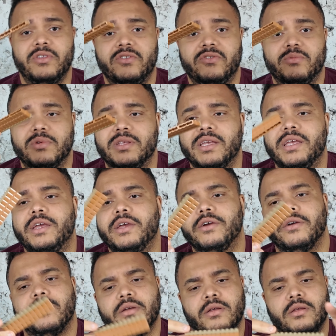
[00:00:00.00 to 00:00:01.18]
this one
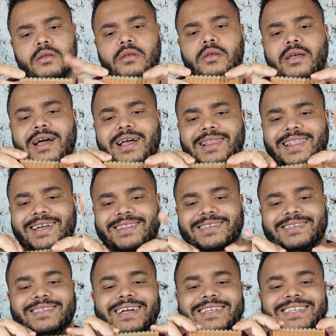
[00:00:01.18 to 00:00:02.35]
here, I like this
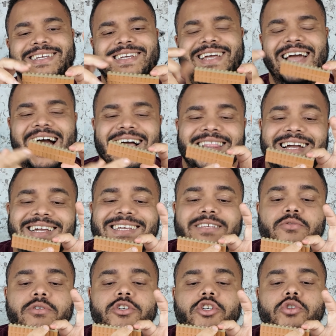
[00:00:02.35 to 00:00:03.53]
technique. I like it
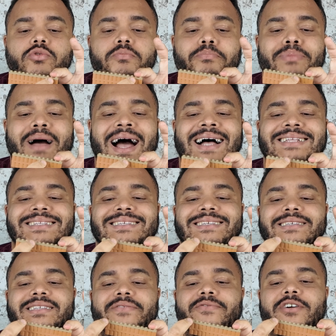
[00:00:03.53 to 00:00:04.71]
sort of shows bands,
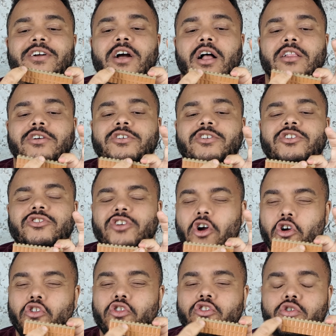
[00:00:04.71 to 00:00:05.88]
different colors, just
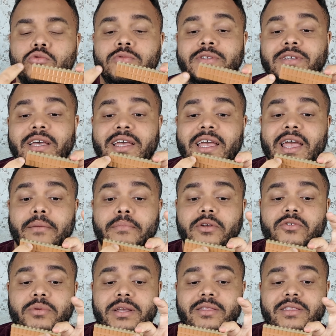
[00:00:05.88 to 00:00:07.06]
earth tones in
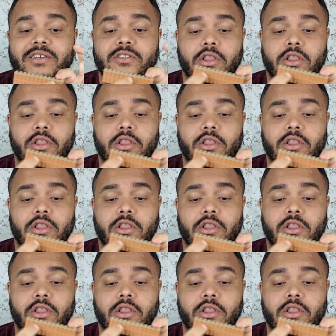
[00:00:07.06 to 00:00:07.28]
between this